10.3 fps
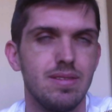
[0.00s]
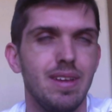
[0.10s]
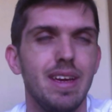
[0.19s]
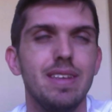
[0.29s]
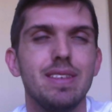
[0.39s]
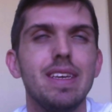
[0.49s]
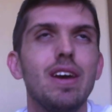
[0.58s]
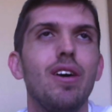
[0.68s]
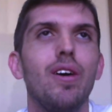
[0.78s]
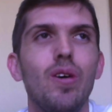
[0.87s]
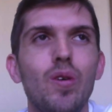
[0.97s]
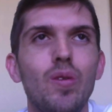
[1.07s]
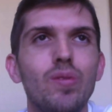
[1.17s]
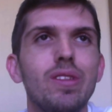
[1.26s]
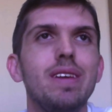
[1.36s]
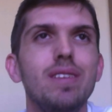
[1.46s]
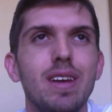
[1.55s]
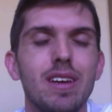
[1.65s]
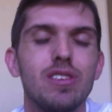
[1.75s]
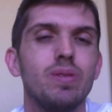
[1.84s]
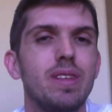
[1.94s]

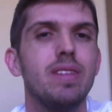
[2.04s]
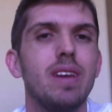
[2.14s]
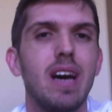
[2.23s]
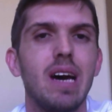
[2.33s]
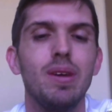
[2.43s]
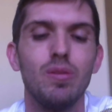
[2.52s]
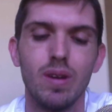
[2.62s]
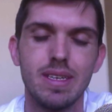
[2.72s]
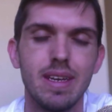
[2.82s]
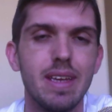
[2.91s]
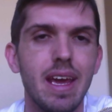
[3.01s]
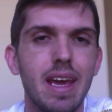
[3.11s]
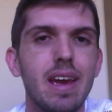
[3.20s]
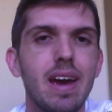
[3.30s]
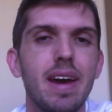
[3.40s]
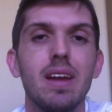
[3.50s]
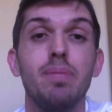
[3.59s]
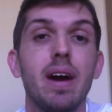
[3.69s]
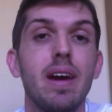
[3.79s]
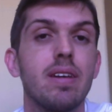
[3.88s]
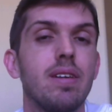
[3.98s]
niche within the hobby where today I could
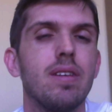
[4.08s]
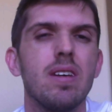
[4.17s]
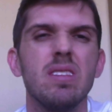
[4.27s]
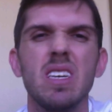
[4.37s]
buy a card,